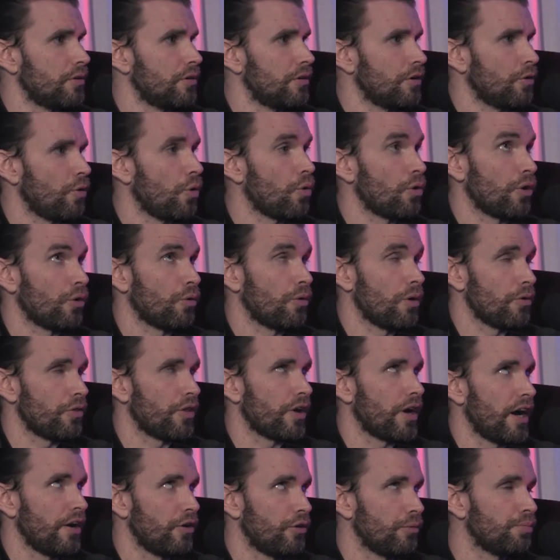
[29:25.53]
quote unquote, the
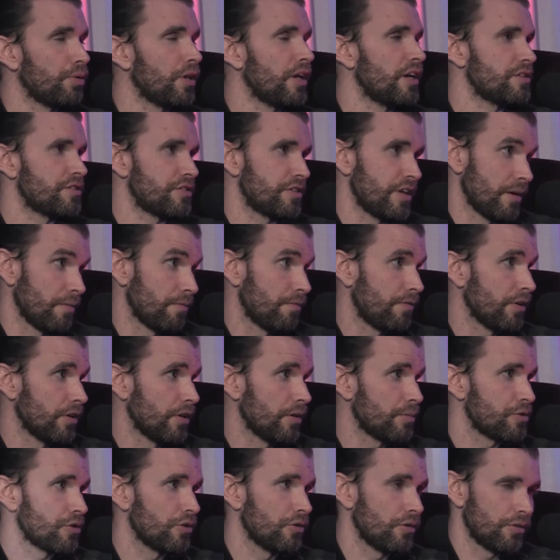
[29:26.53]
guy who plays Sam
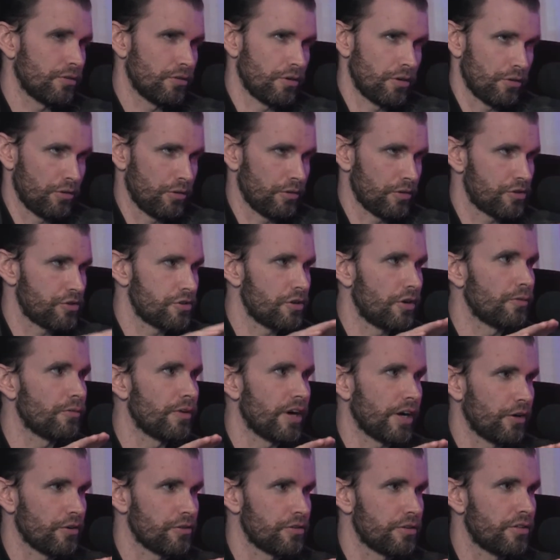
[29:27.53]
Phillips, the owner of Sun
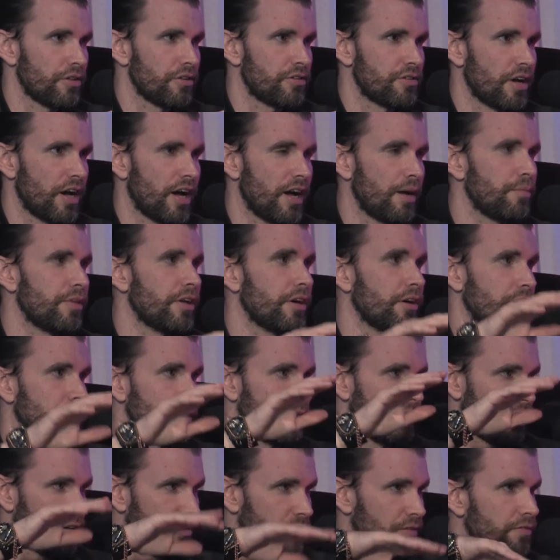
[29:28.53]
Records at the time, there in
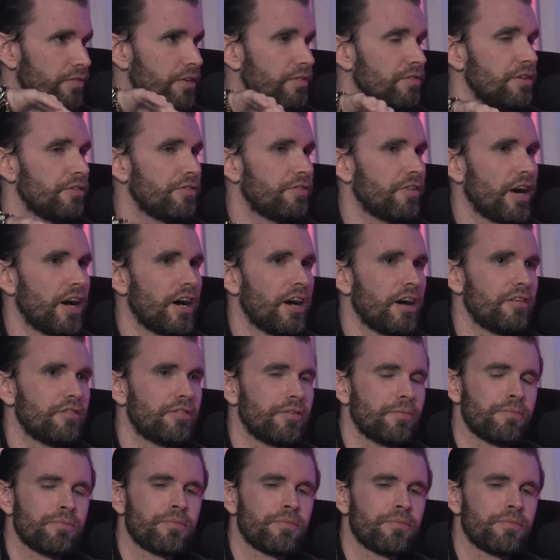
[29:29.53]
1955.